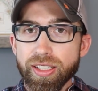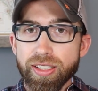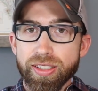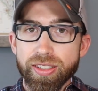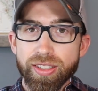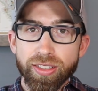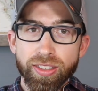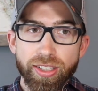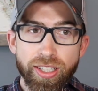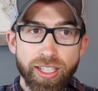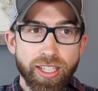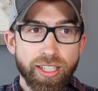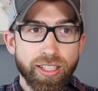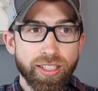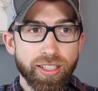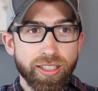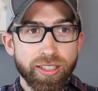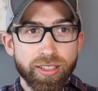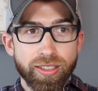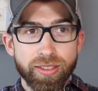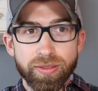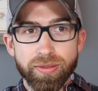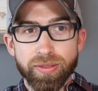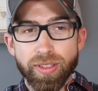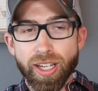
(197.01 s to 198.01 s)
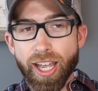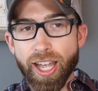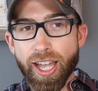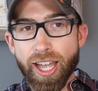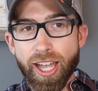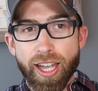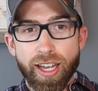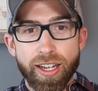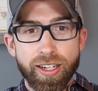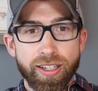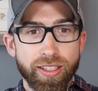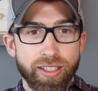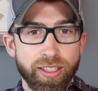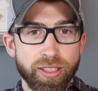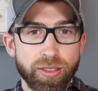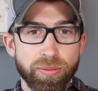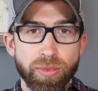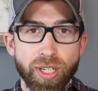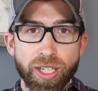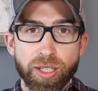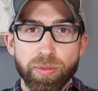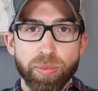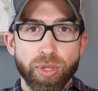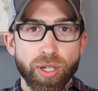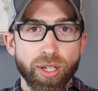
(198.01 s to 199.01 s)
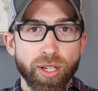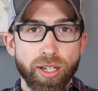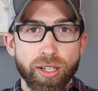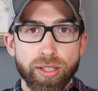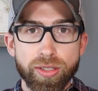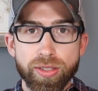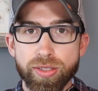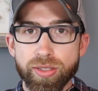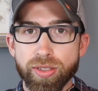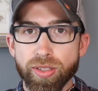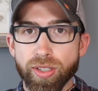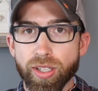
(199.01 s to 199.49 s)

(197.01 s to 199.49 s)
delete and add and make parts